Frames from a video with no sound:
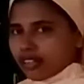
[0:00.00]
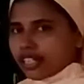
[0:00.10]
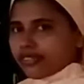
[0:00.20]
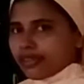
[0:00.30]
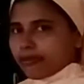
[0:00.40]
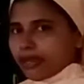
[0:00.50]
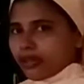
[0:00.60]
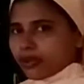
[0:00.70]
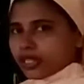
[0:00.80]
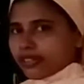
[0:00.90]
it will be
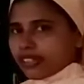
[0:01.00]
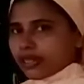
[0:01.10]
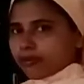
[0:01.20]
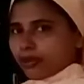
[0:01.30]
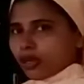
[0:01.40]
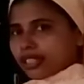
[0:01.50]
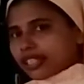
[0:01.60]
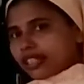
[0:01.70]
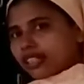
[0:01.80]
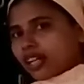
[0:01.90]
used with both
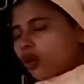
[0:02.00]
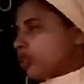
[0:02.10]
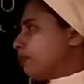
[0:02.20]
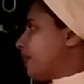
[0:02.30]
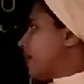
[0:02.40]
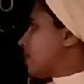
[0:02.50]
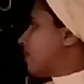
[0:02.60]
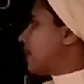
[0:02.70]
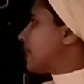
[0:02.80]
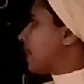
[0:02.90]
countable as well as